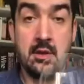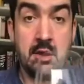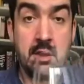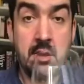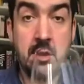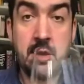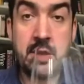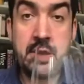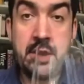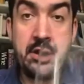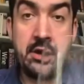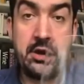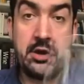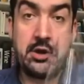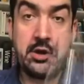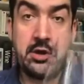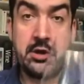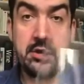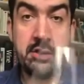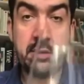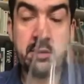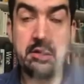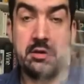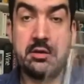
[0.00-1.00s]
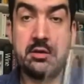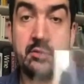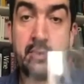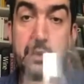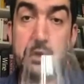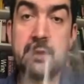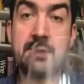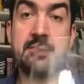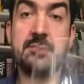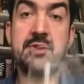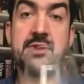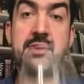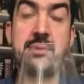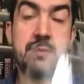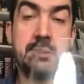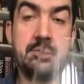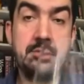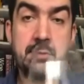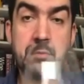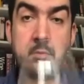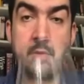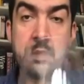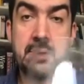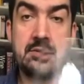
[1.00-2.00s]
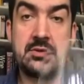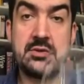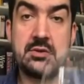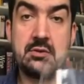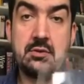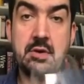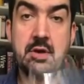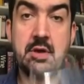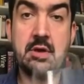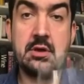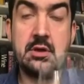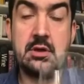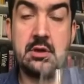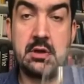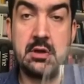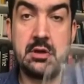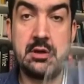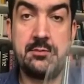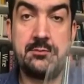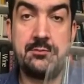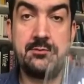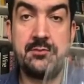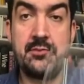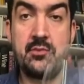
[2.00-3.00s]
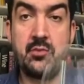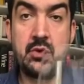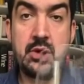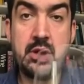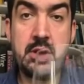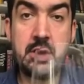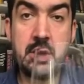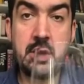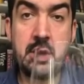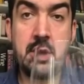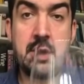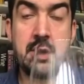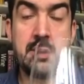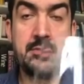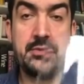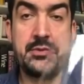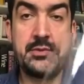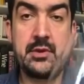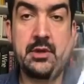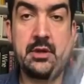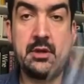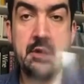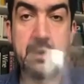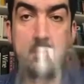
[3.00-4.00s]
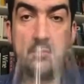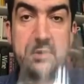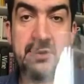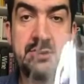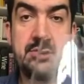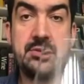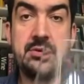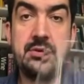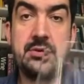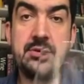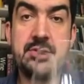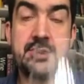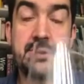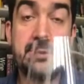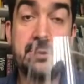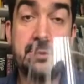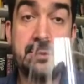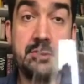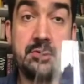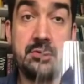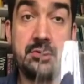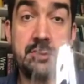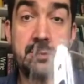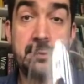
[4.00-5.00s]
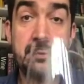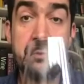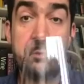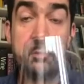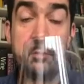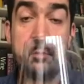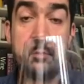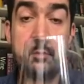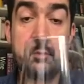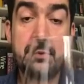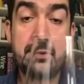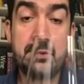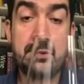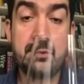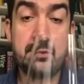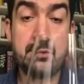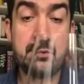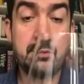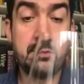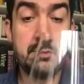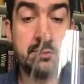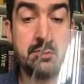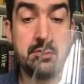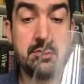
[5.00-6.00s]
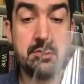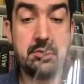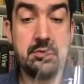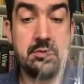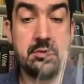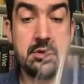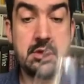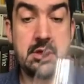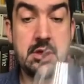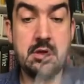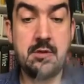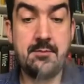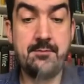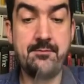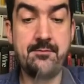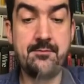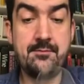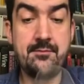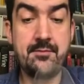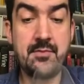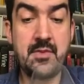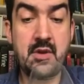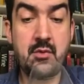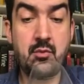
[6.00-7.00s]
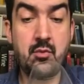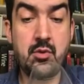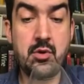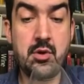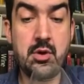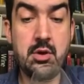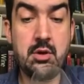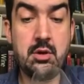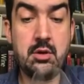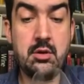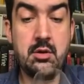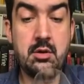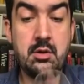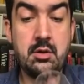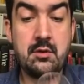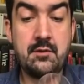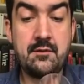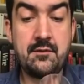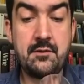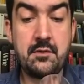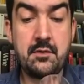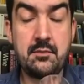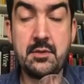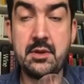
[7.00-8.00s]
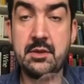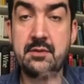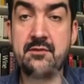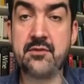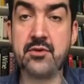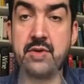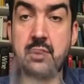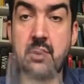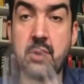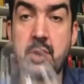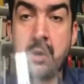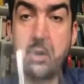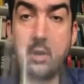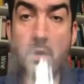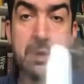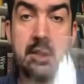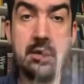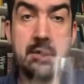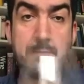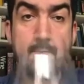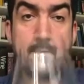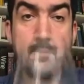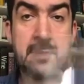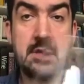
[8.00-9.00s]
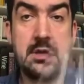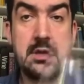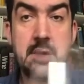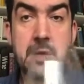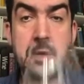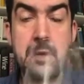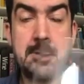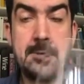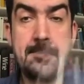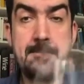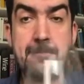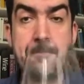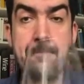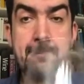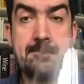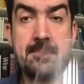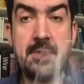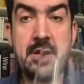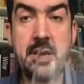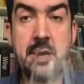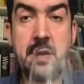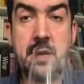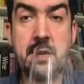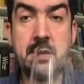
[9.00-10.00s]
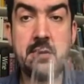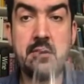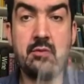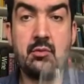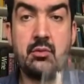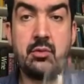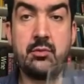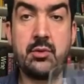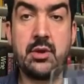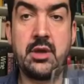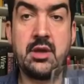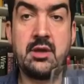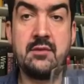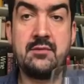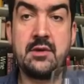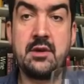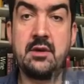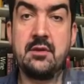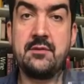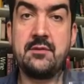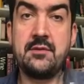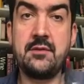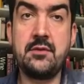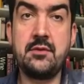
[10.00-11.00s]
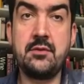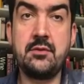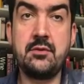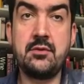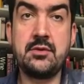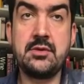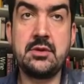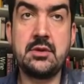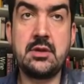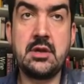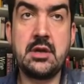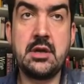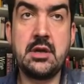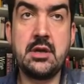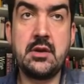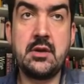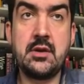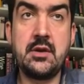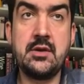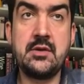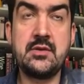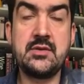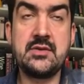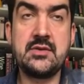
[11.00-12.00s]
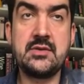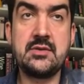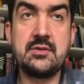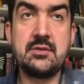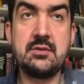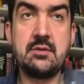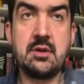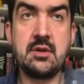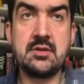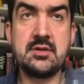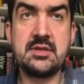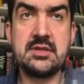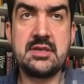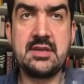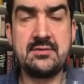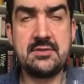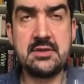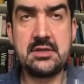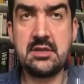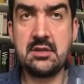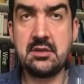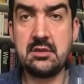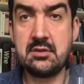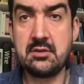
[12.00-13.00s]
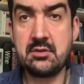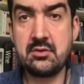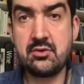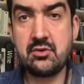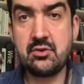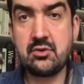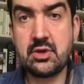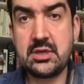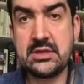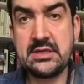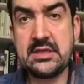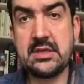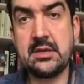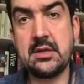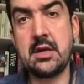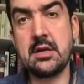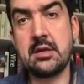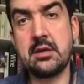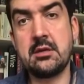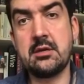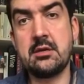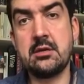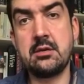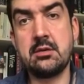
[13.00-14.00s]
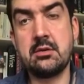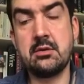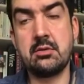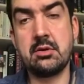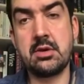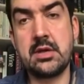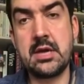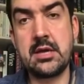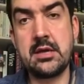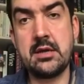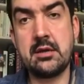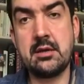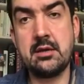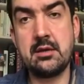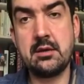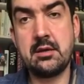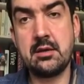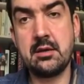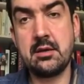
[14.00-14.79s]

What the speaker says: Okay, hi, and welcome to Enozoik Wine Club. Let me introduce you to a wine for the month of July. And what we have here for you today is 2017 Dreissigacker Organic